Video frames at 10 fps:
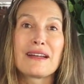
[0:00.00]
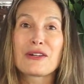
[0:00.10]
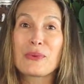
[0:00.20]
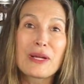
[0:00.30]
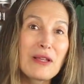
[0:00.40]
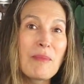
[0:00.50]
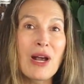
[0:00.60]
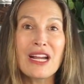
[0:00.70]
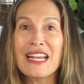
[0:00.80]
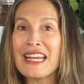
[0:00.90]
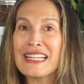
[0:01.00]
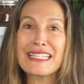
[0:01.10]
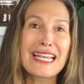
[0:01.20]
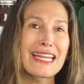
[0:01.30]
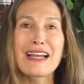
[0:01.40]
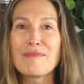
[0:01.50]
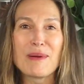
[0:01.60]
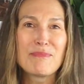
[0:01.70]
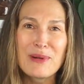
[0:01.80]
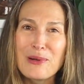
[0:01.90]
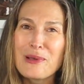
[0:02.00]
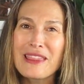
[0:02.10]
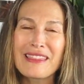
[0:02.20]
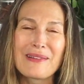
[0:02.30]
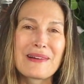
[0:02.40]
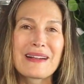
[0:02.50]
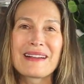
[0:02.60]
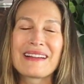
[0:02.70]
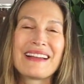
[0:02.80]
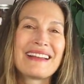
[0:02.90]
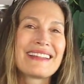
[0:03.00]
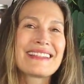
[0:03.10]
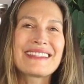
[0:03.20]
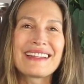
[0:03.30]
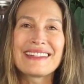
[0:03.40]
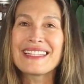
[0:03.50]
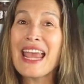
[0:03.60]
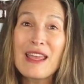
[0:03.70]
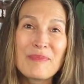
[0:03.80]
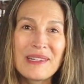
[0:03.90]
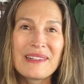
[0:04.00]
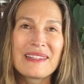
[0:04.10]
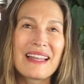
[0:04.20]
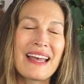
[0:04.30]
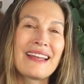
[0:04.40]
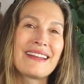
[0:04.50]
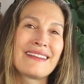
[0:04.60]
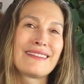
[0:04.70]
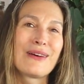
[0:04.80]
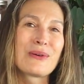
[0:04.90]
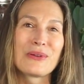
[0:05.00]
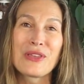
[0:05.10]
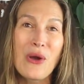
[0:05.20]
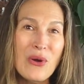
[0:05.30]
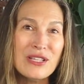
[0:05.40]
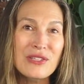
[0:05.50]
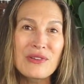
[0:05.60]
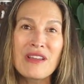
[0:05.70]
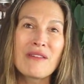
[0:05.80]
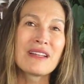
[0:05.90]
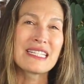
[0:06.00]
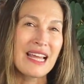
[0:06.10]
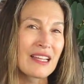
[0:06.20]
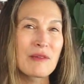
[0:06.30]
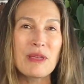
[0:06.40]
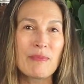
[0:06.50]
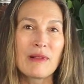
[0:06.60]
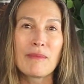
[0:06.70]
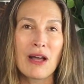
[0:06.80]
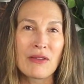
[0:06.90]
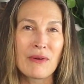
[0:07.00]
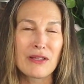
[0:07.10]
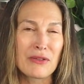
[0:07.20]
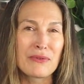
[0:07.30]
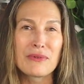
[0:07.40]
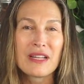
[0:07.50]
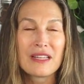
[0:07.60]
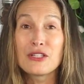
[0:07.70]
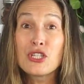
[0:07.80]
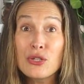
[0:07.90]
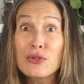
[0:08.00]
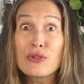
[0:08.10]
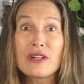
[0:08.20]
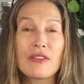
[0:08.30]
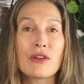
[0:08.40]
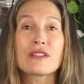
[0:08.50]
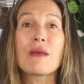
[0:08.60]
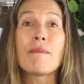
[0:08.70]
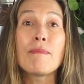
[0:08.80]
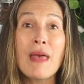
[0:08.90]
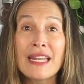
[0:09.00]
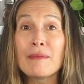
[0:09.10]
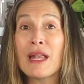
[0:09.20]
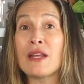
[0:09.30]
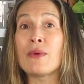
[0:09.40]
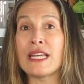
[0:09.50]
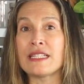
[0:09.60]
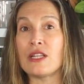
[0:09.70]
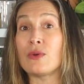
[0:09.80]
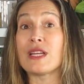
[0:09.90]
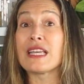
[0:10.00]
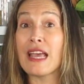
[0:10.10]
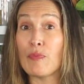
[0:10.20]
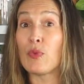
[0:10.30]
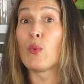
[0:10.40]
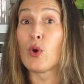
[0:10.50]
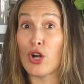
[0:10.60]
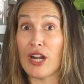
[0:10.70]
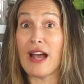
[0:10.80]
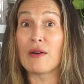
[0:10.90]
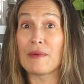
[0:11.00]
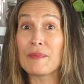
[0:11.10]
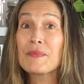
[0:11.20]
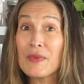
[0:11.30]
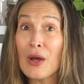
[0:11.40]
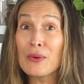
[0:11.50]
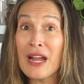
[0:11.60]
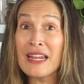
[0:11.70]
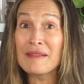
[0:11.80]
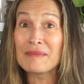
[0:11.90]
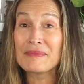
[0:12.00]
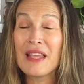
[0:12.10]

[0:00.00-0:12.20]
guerrilla marketing, setting up a booth or a table at a local yoga studio and telling people about what you do. There's many, many ways that you can get the word out. All right?